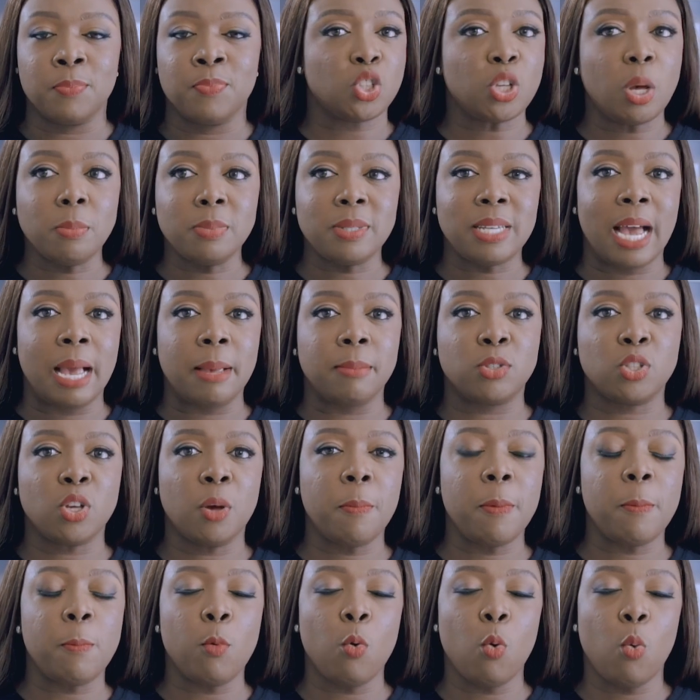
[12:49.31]
Sometimes
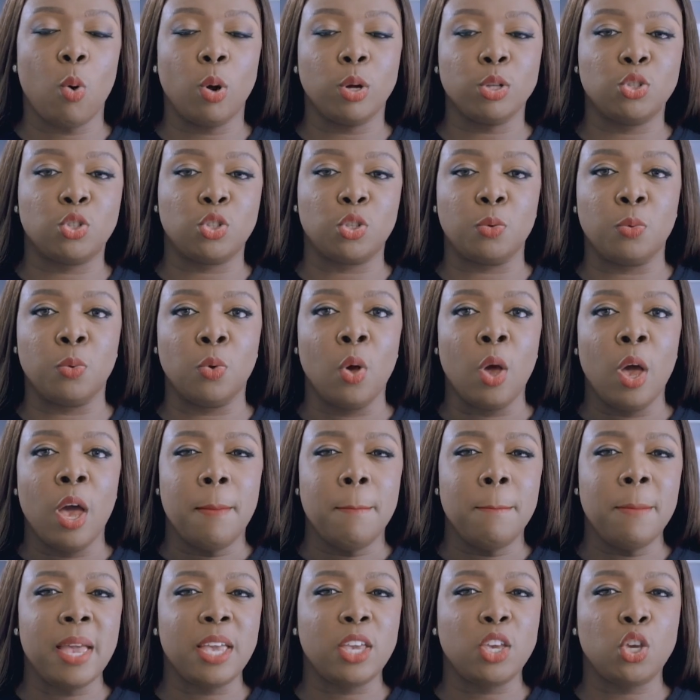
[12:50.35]
some people want to
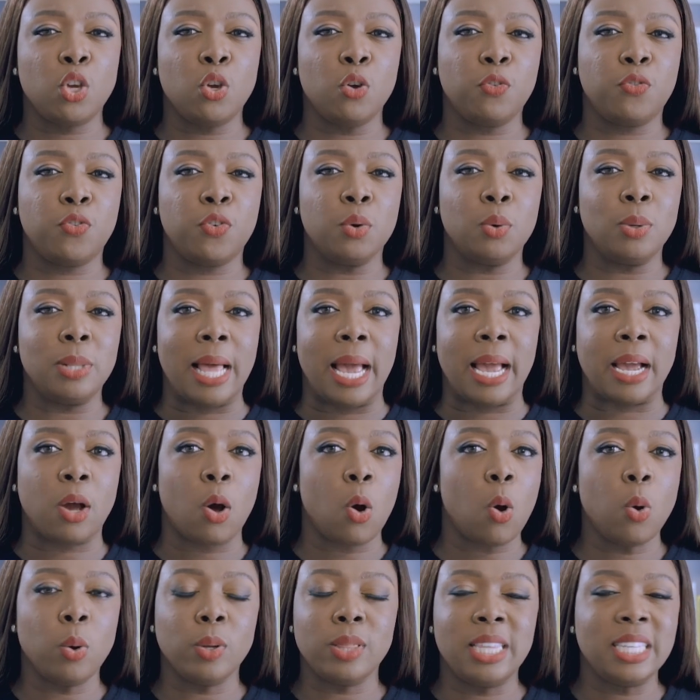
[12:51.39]
make you feel like,
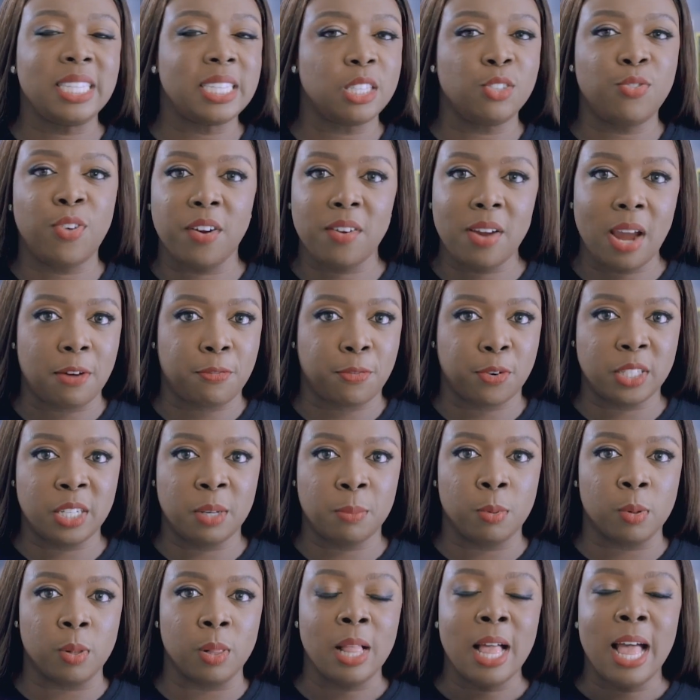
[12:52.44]
oh, this is very
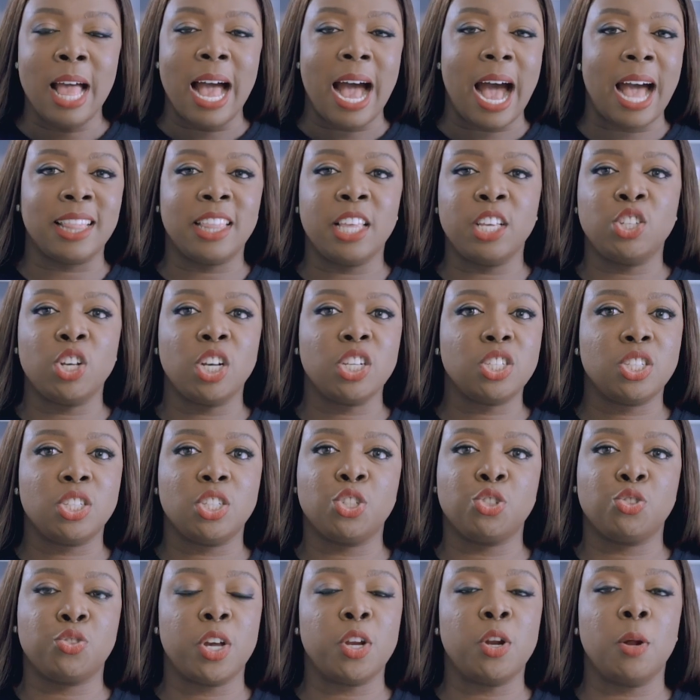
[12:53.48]
affordable, and they just
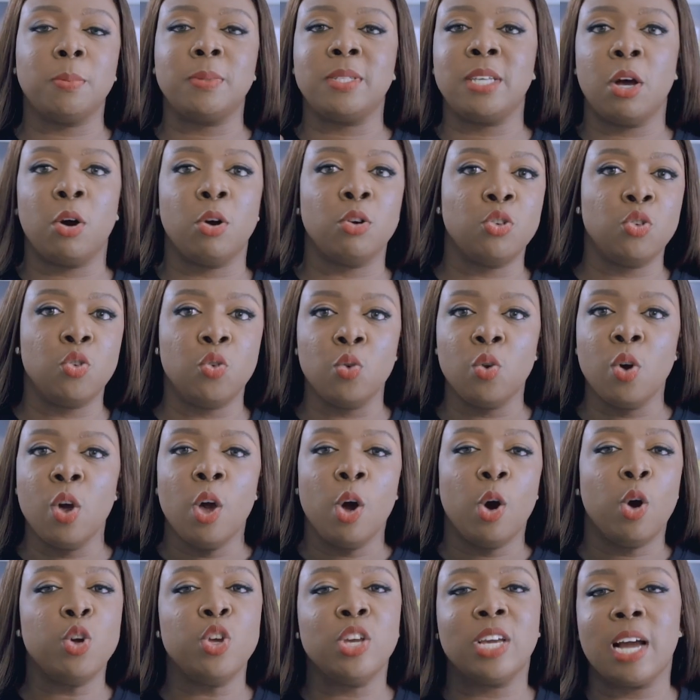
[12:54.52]
straight up tell you,
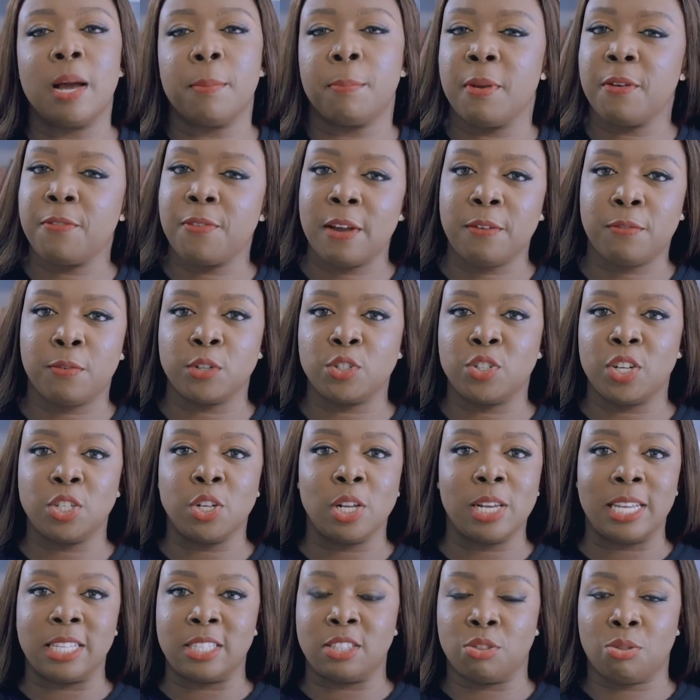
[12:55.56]
oh, you can pay
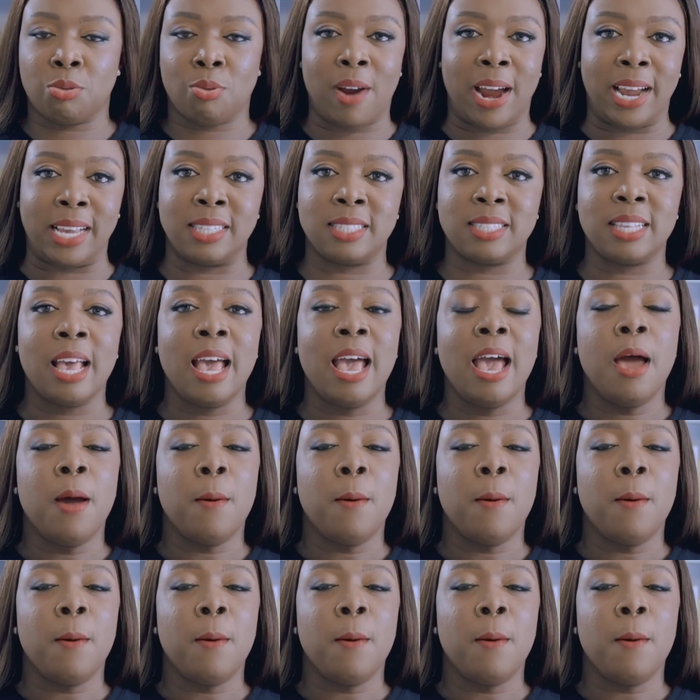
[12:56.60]
$500 thrice.